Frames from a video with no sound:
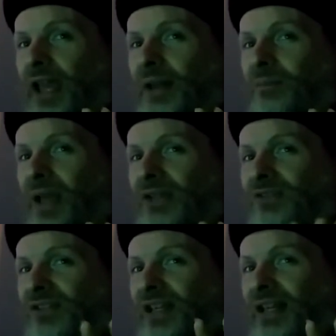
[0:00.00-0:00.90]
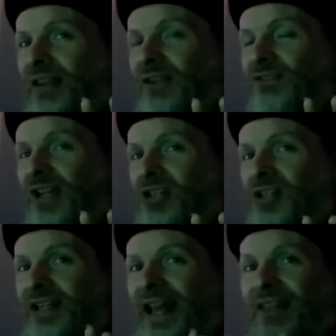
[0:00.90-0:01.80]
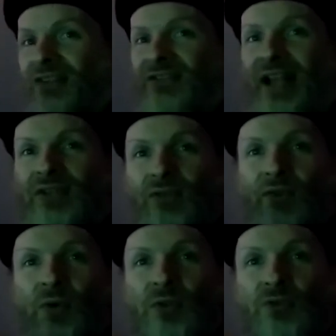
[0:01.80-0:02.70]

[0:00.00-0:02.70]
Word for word: and bassy in this section, and the saxophone